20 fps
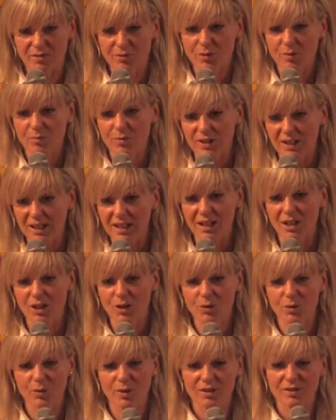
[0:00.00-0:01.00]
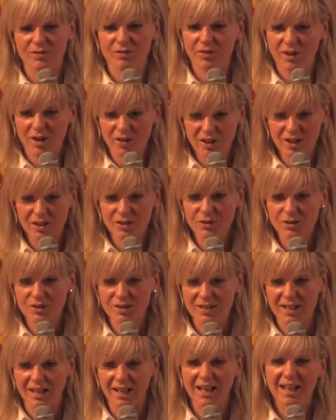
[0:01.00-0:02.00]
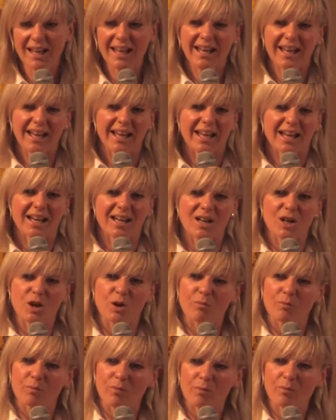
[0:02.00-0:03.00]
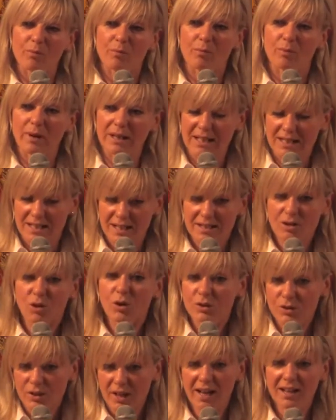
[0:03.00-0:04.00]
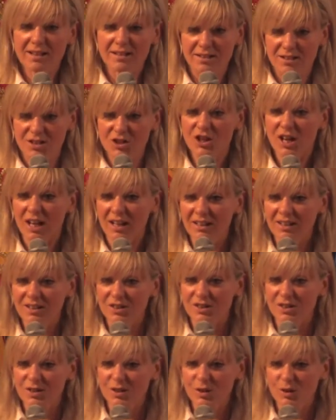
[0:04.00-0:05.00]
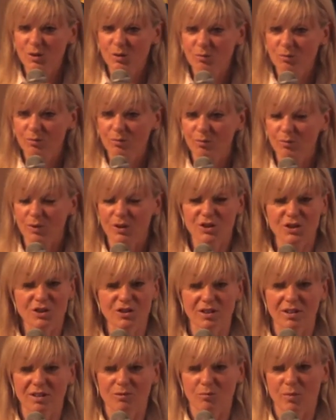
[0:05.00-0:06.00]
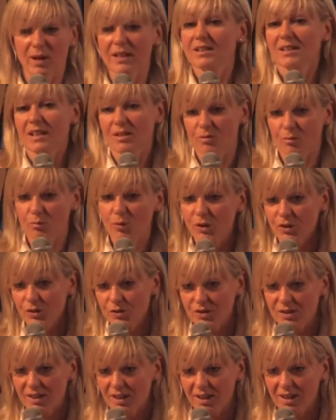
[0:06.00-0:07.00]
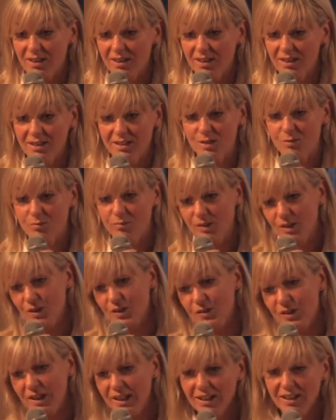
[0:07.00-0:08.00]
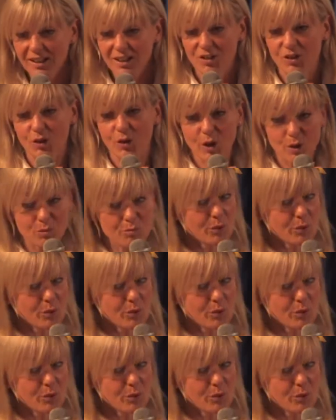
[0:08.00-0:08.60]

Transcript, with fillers: from the EU. It's very interesting. But it does also has its challenges, which makes it even more interesting. I think it doesn't, you know, you don't get